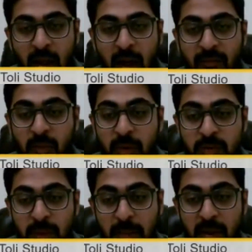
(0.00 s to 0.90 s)
after
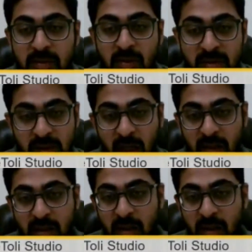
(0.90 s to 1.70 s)
which Premal is going to start